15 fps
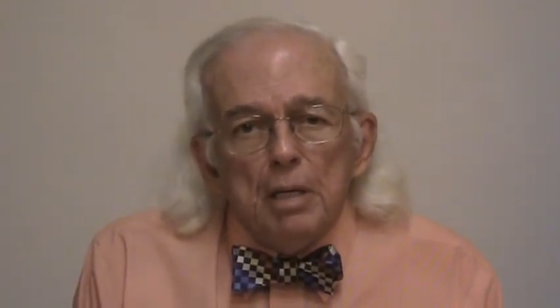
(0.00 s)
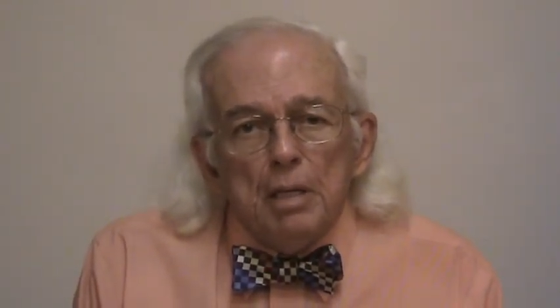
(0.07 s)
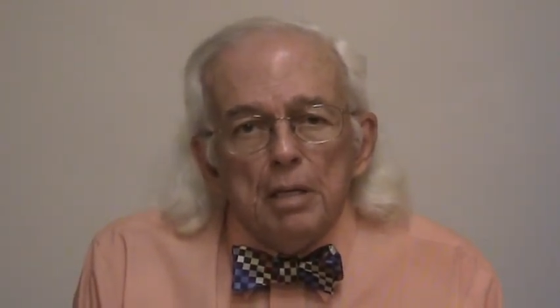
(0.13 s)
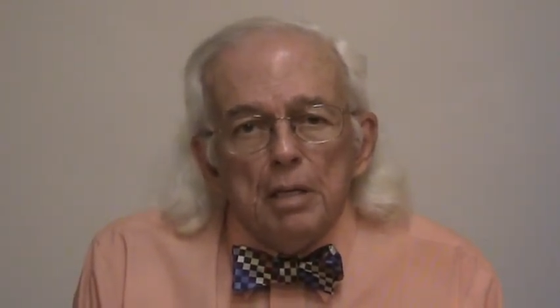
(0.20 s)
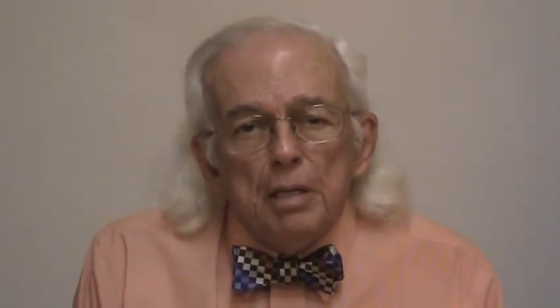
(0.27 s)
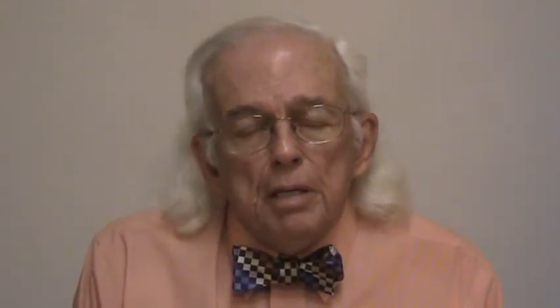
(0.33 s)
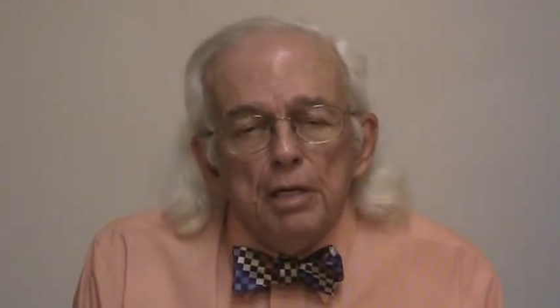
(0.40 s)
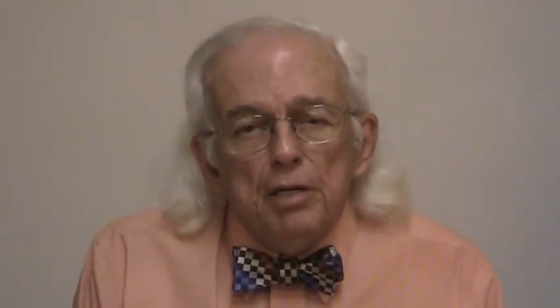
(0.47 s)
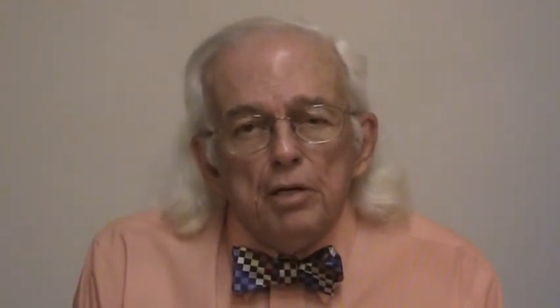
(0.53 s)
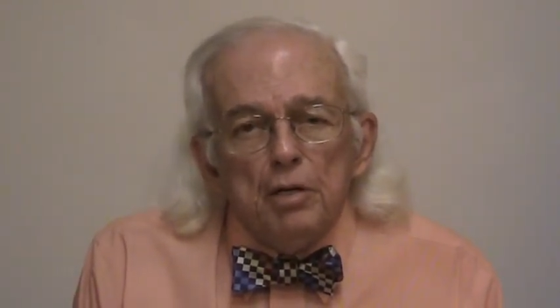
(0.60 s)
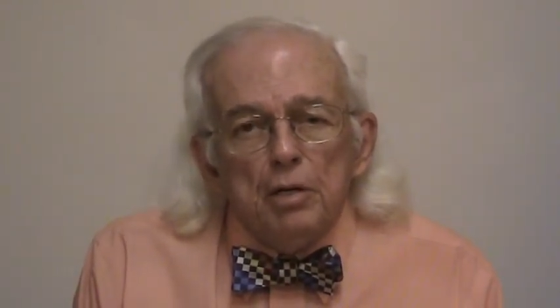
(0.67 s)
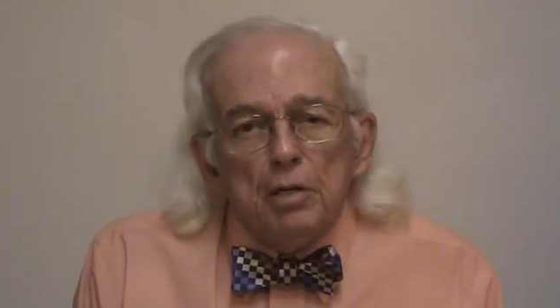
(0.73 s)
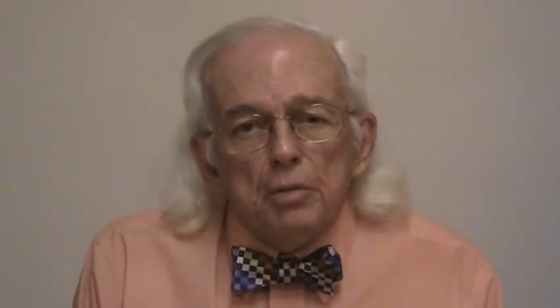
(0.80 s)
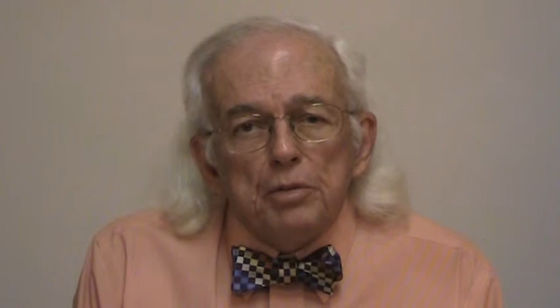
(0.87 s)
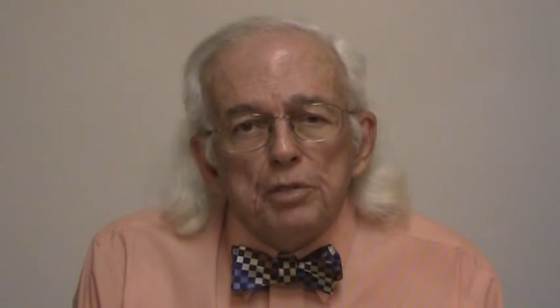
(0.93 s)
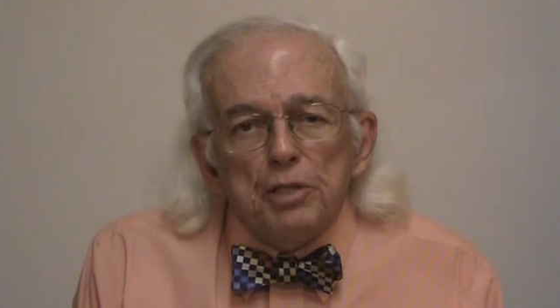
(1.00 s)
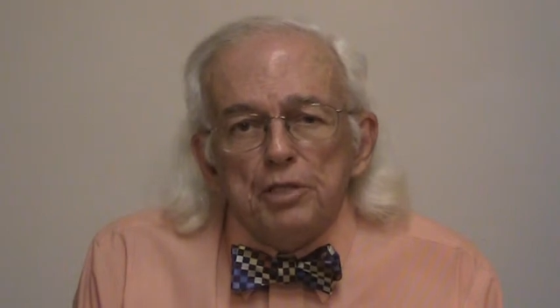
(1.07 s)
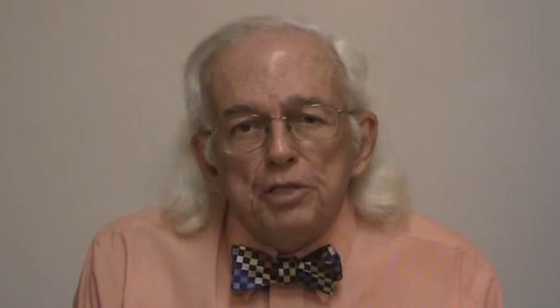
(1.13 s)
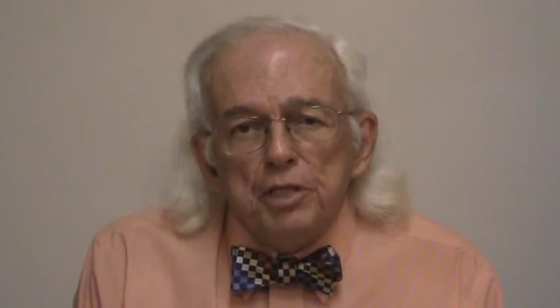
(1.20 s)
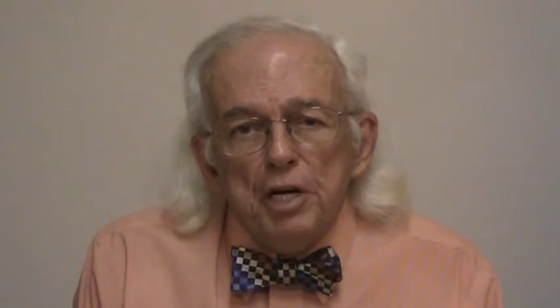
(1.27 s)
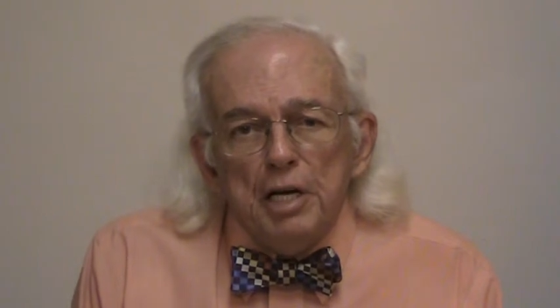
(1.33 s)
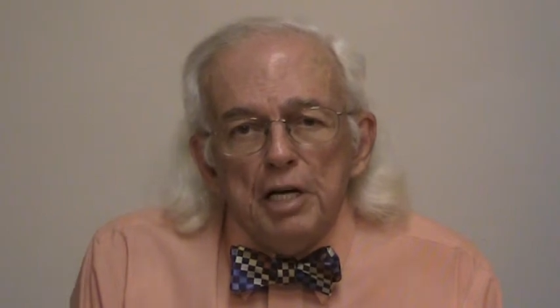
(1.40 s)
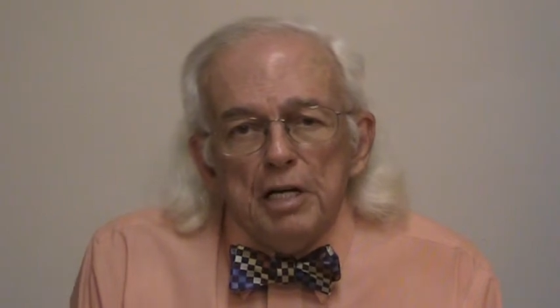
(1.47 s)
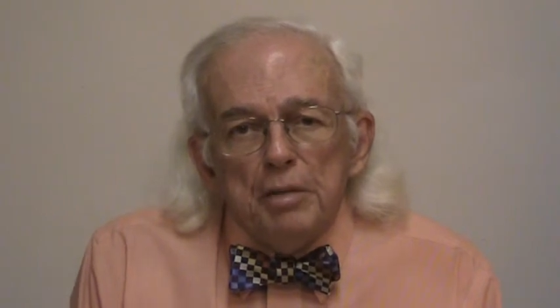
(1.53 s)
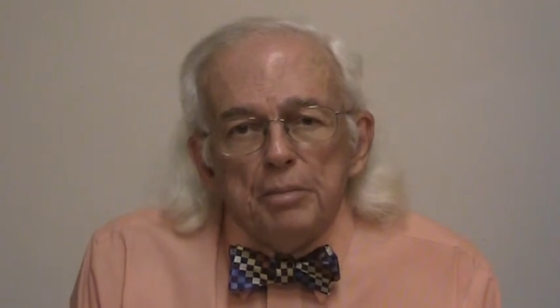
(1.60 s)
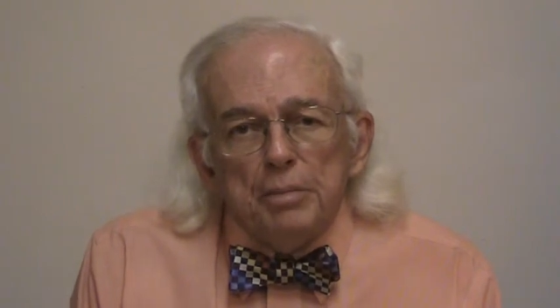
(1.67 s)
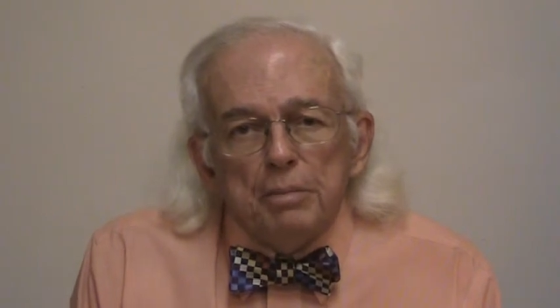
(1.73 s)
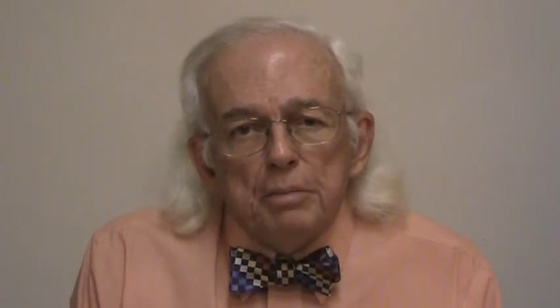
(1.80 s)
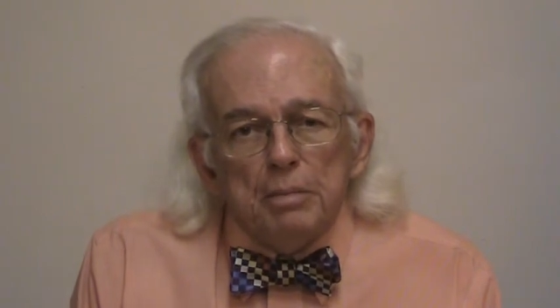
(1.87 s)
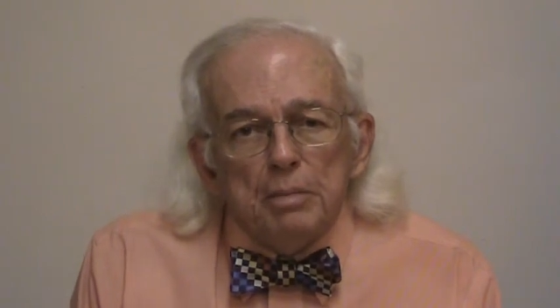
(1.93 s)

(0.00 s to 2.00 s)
that he thought it was a shame,